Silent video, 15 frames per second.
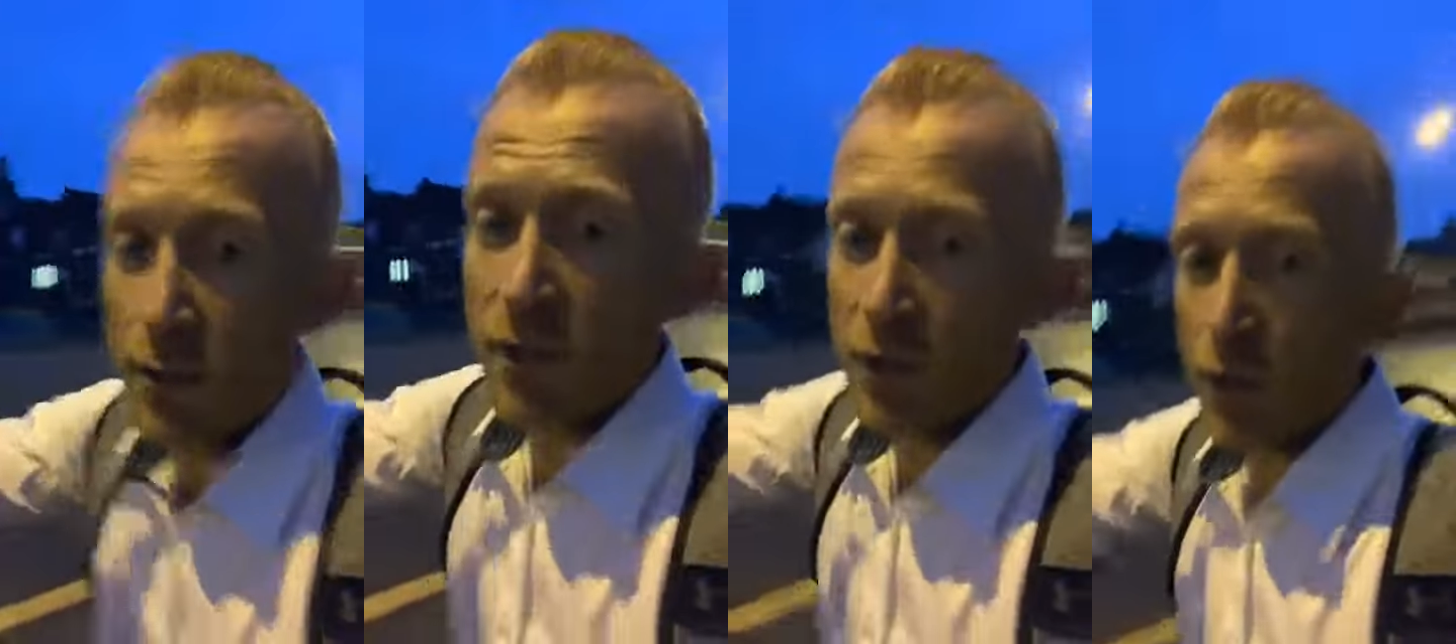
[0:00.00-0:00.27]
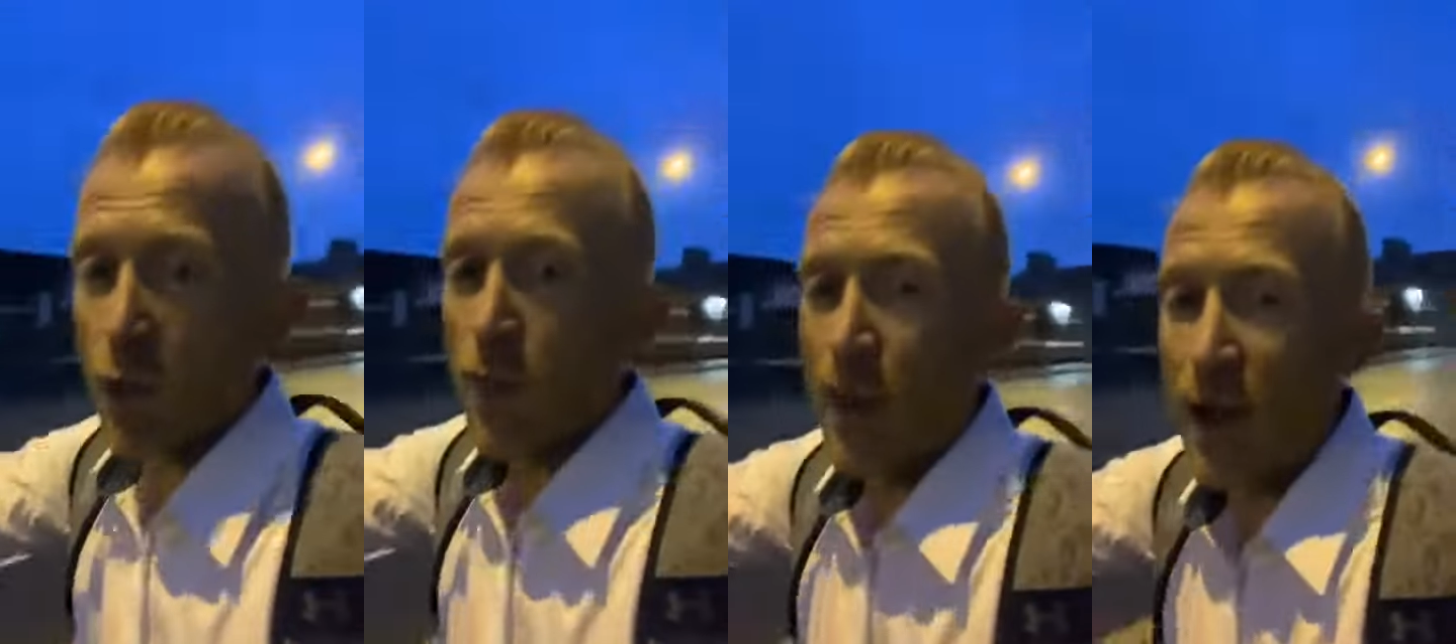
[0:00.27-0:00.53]
which
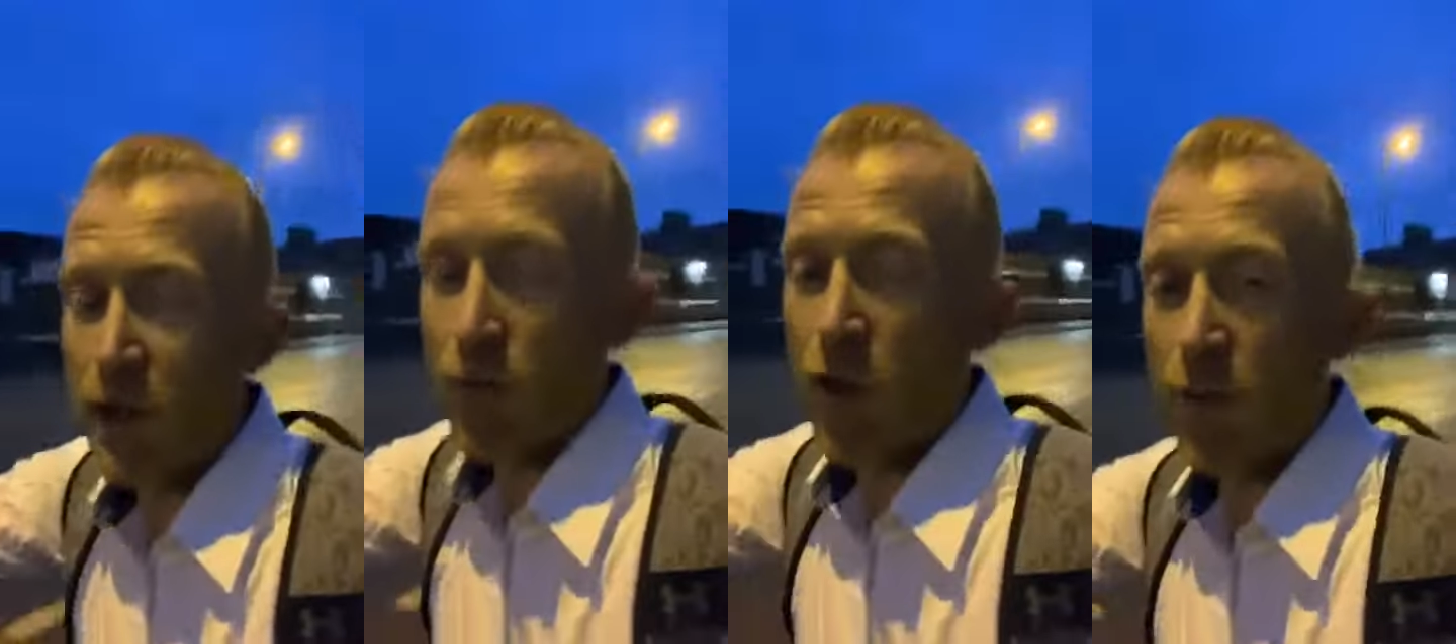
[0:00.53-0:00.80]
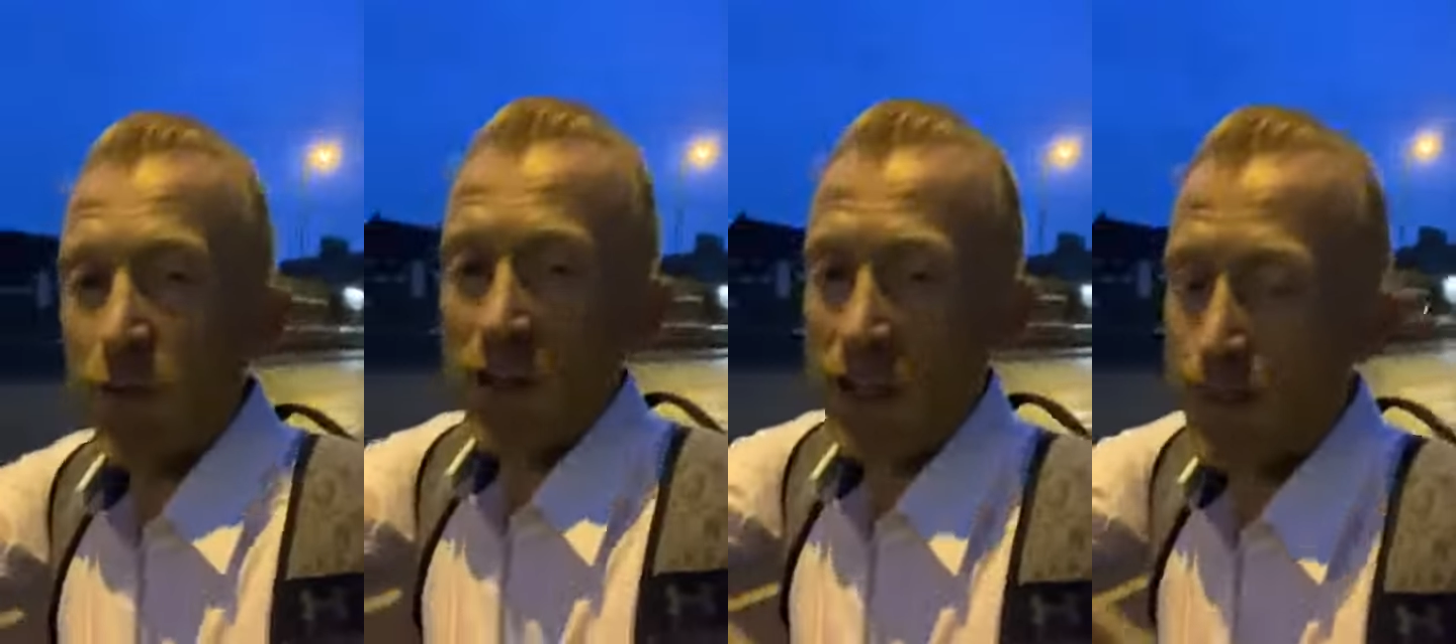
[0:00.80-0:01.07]
is all about
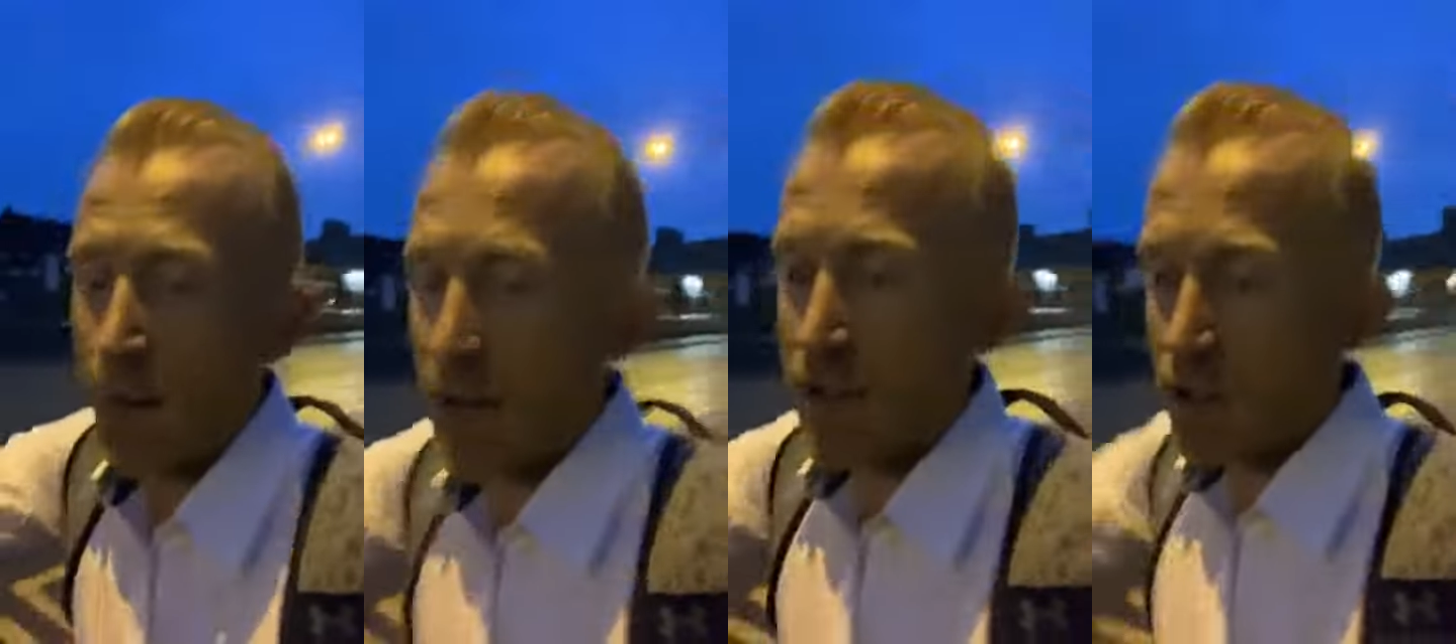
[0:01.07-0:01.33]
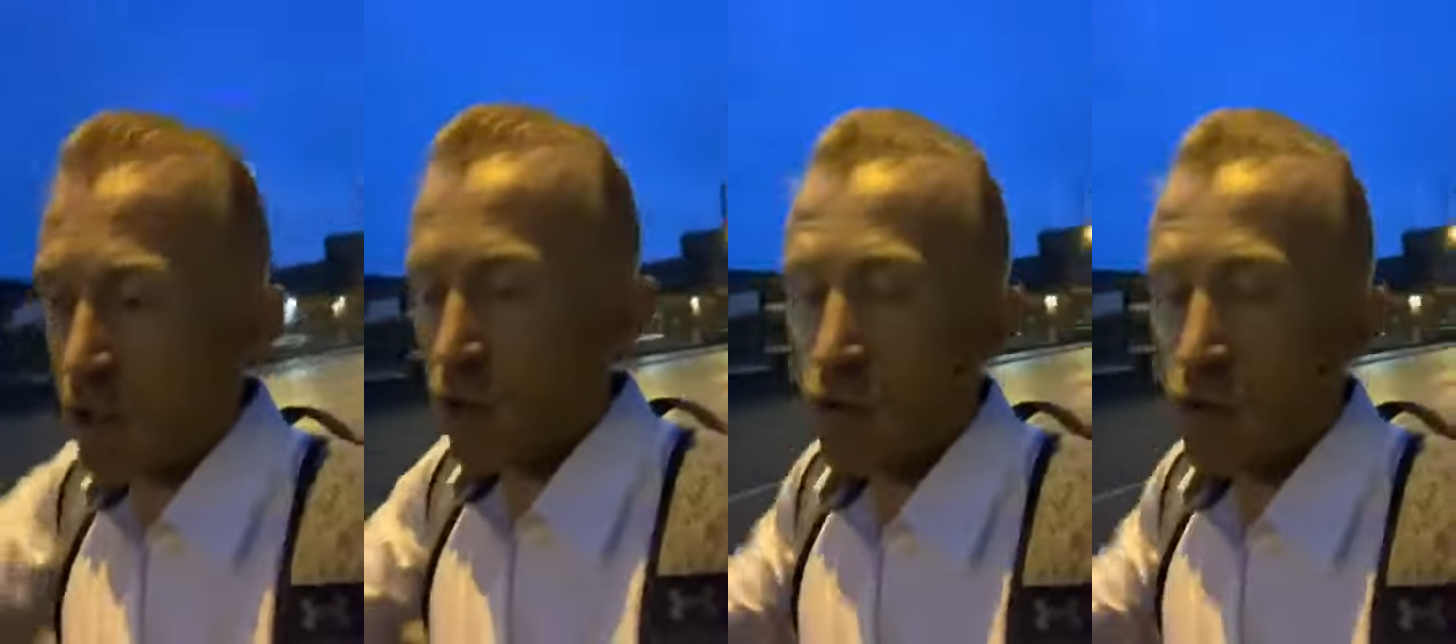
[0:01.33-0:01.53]
growth and expansion